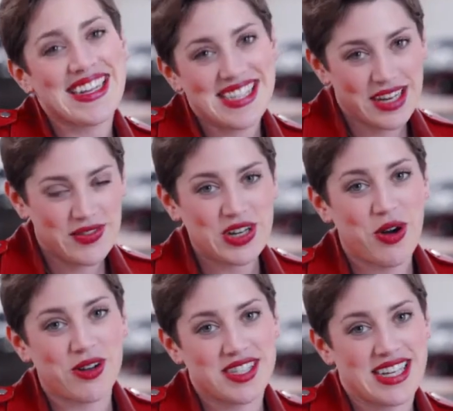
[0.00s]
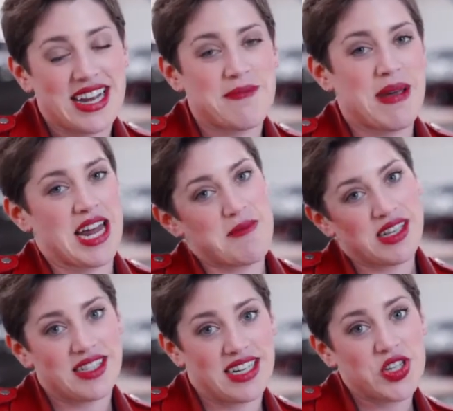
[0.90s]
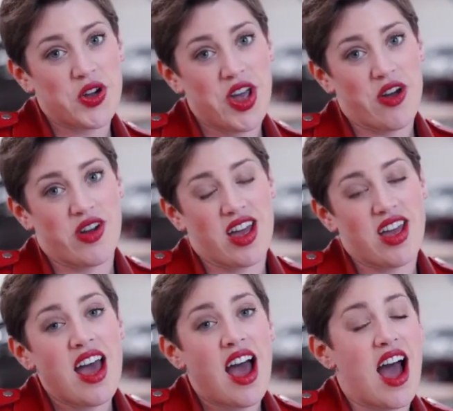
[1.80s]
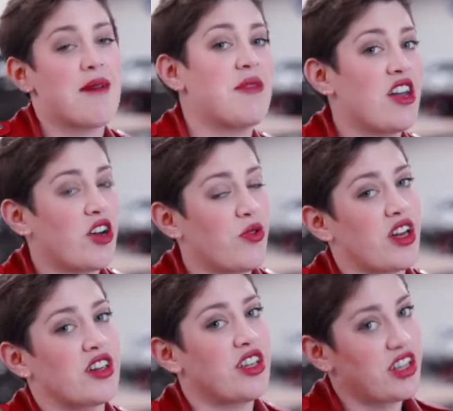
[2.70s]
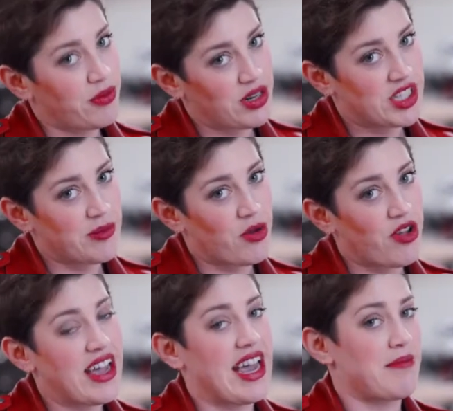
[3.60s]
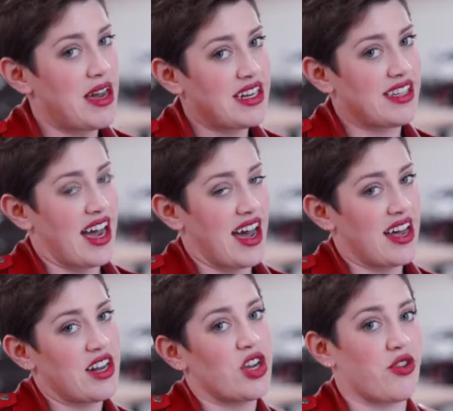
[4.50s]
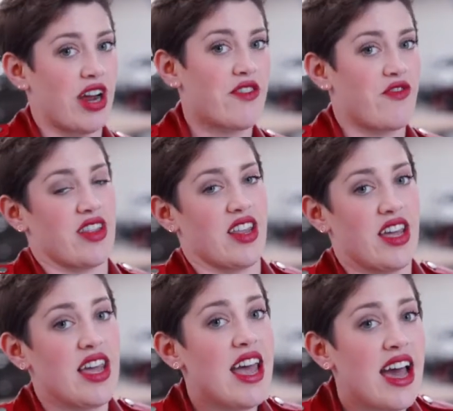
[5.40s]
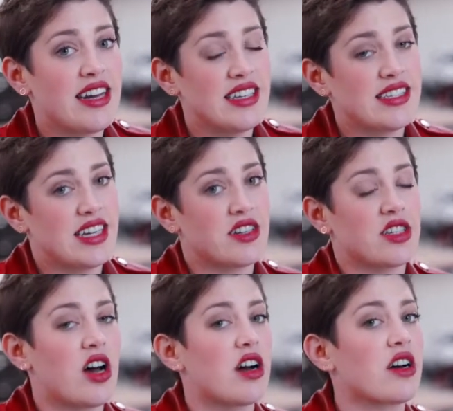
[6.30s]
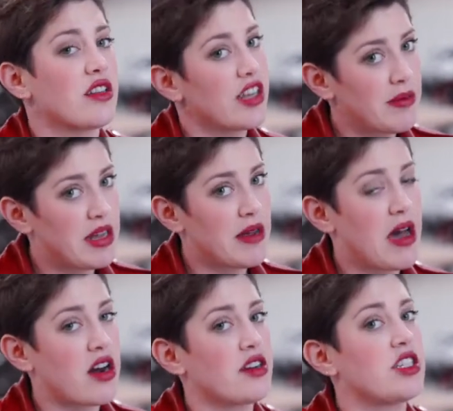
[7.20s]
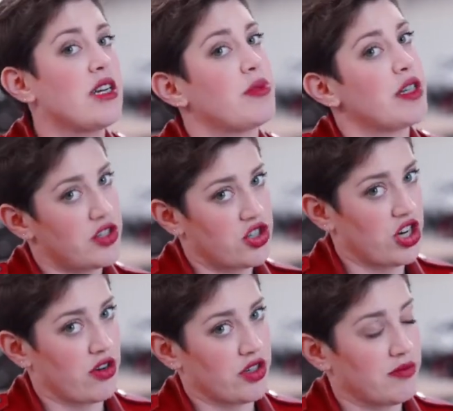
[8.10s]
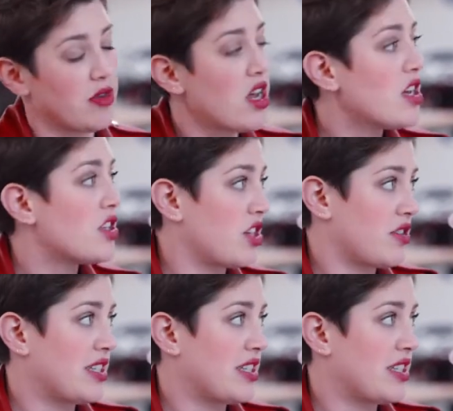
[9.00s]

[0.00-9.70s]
it's Olivia Kolstead at Panama City Toyota. I'm here with our dealer principal and my dad, Greg Finley, and he's here to talk a little bit about our temporary showroom. So